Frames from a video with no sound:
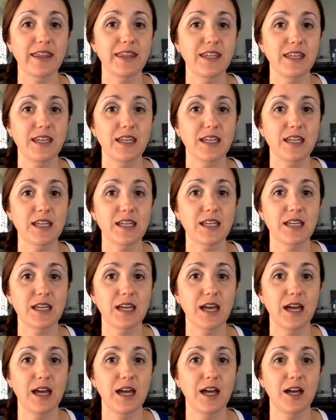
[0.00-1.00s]

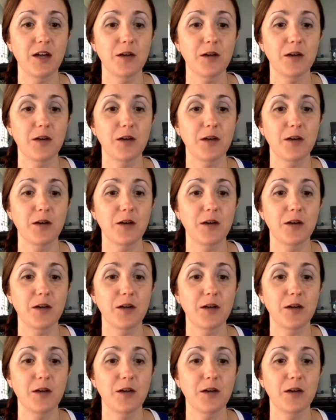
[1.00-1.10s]
think